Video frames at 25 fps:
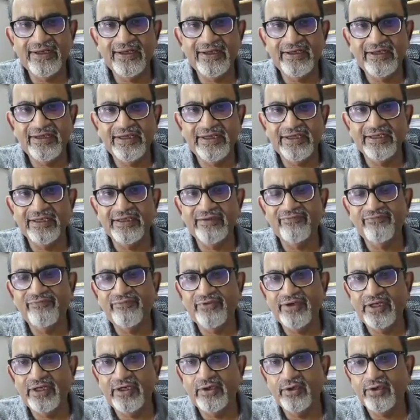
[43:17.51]
a renal
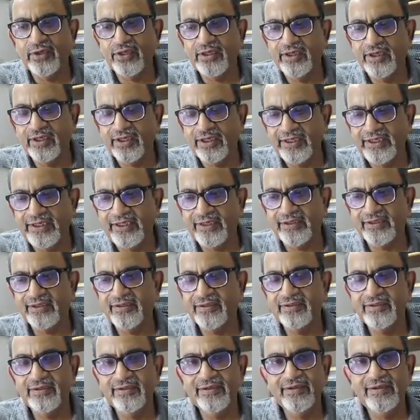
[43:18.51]
failure earlier
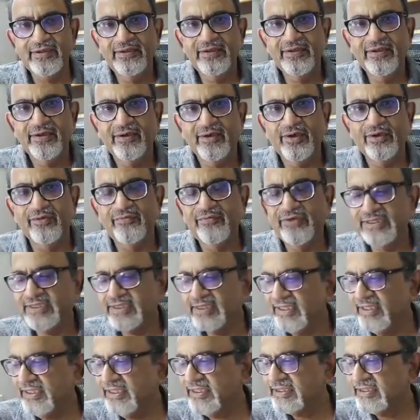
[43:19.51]
on which
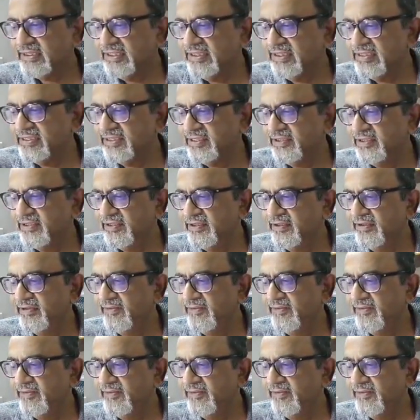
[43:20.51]
he is injured.